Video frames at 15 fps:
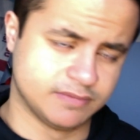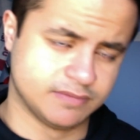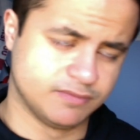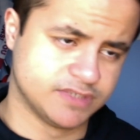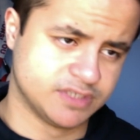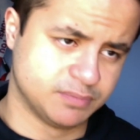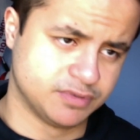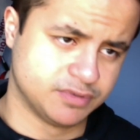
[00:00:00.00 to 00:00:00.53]
He
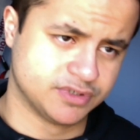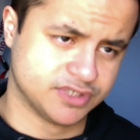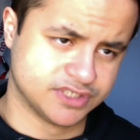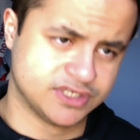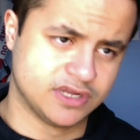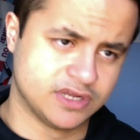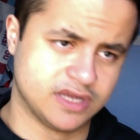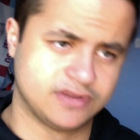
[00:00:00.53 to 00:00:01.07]
wants to push the
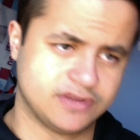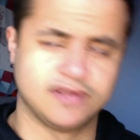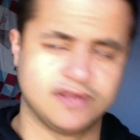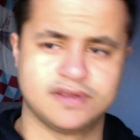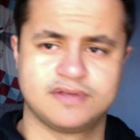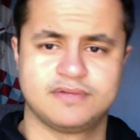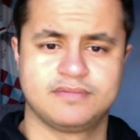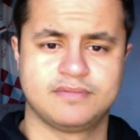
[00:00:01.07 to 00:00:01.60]
start. I
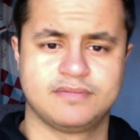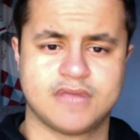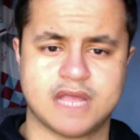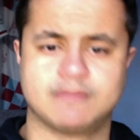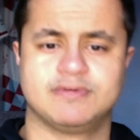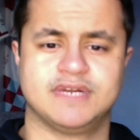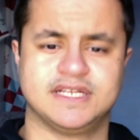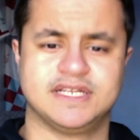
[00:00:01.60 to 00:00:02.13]
think
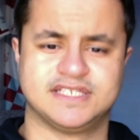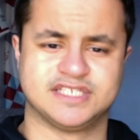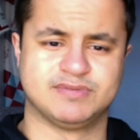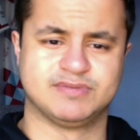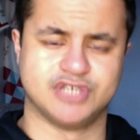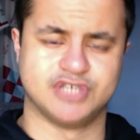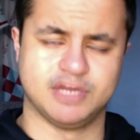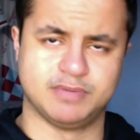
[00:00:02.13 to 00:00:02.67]
Emery needs to
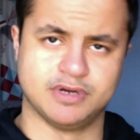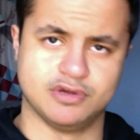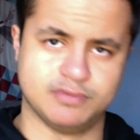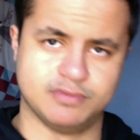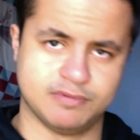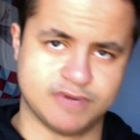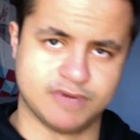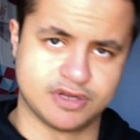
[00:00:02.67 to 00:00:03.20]
switch it up a little
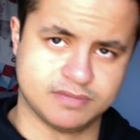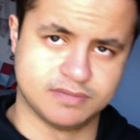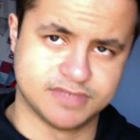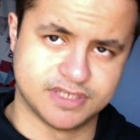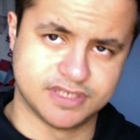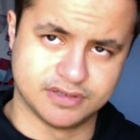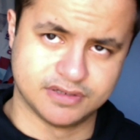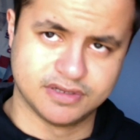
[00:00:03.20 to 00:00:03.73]
bit when it comes
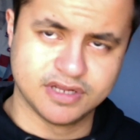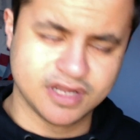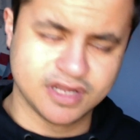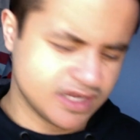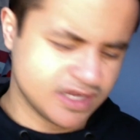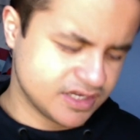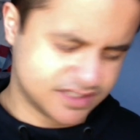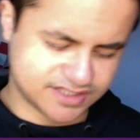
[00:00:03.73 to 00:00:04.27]
to
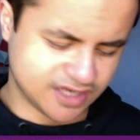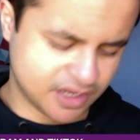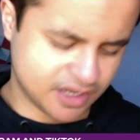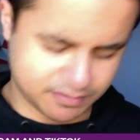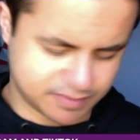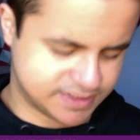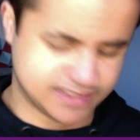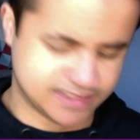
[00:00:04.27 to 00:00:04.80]
certain
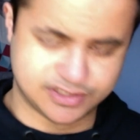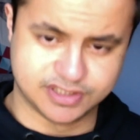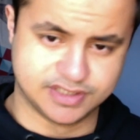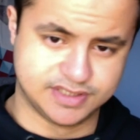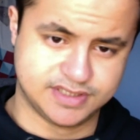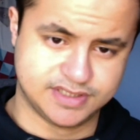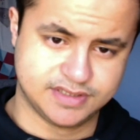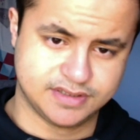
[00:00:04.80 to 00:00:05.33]

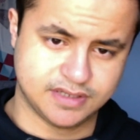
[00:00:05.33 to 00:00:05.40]
positions